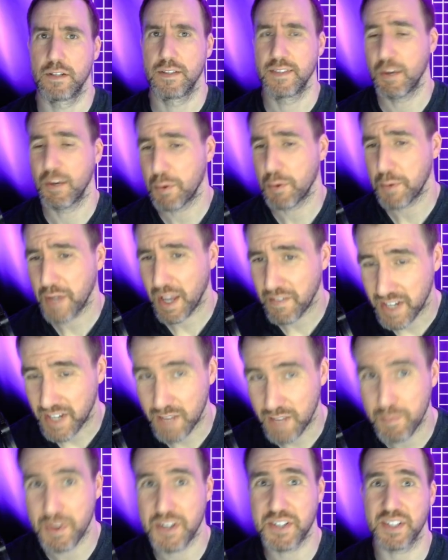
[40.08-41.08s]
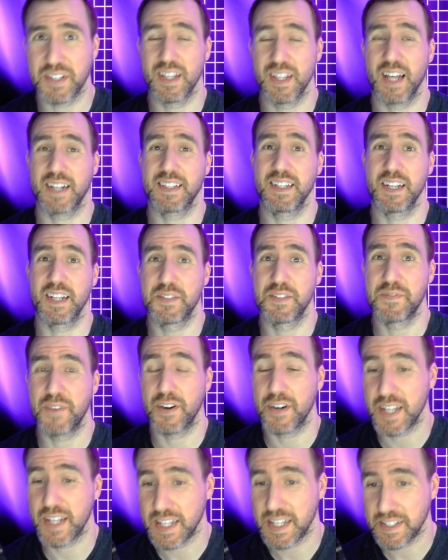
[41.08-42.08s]
Now when we have an image selected, it's
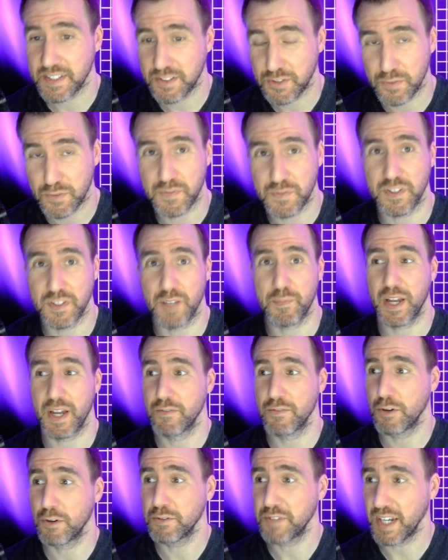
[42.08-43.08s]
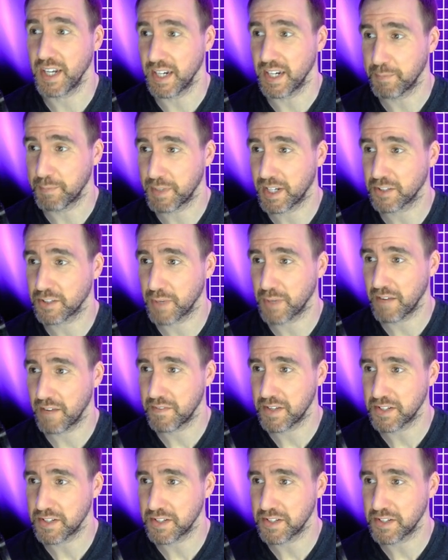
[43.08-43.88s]
very easy to flip and rotate it because we have these